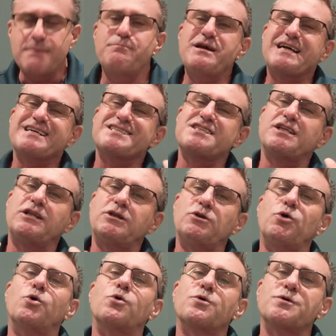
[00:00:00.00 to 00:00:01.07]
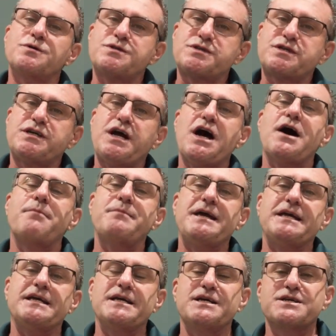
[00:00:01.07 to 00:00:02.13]
because the Lord's
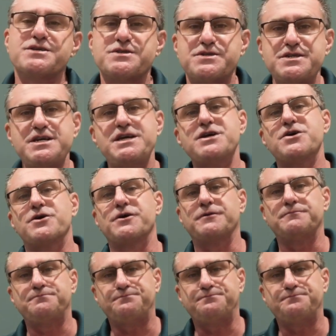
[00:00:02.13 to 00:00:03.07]
coming is near.